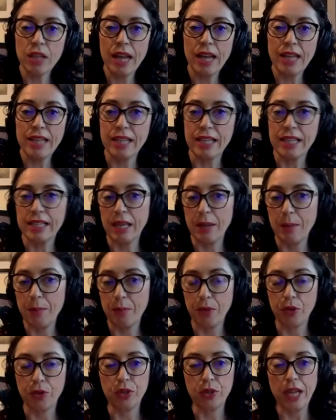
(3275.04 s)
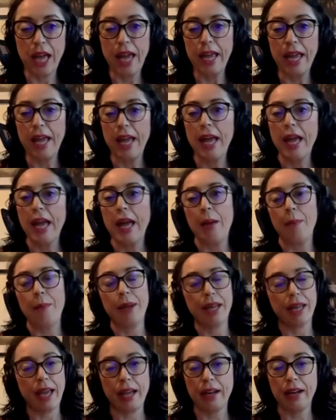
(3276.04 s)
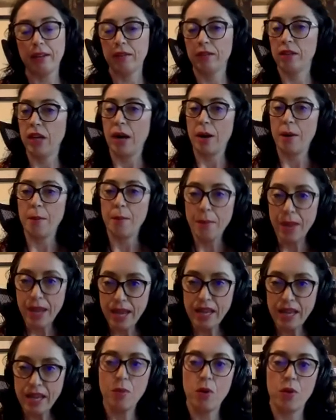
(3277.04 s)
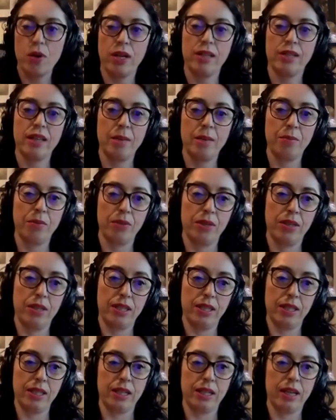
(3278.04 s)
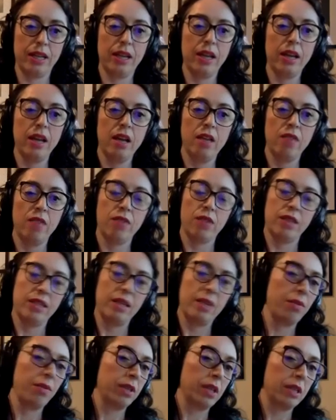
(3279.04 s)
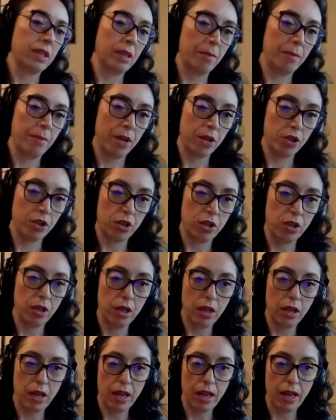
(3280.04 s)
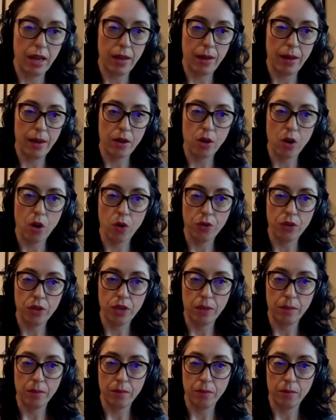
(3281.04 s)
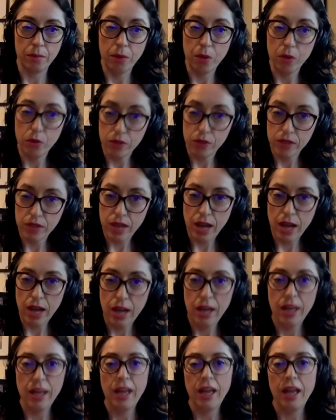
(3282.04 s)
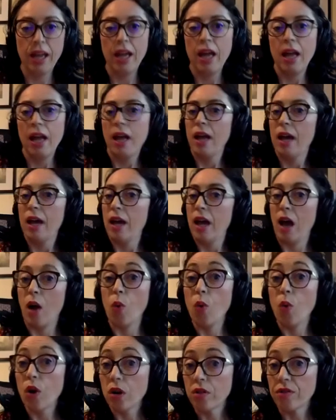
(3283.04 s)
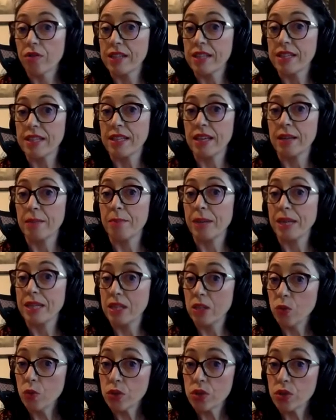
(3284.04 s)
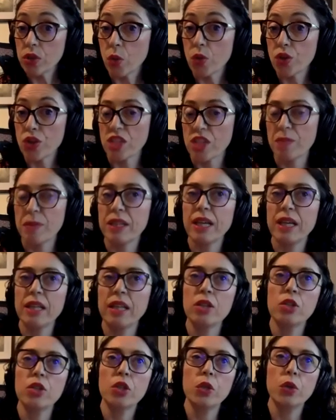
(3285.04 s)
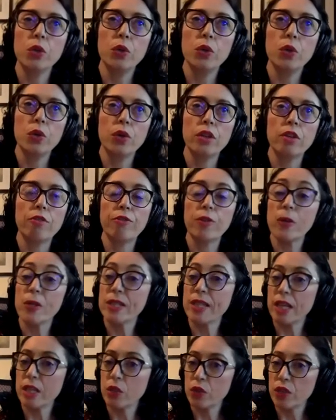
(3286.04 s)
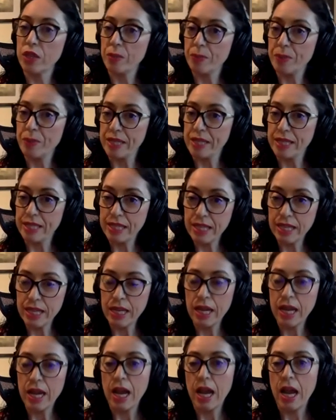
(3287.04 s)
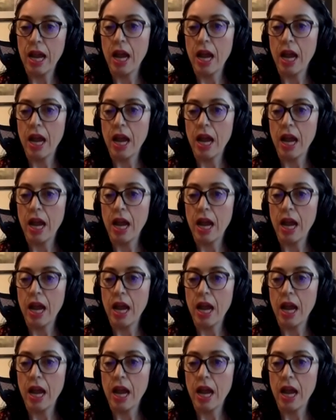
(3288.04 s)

the last example today. But again, there are many more examples in Sicily. For example, the submerged uh, road in Mozia, a wharf in, in Basiluzzo, which has been dated to the first century BC,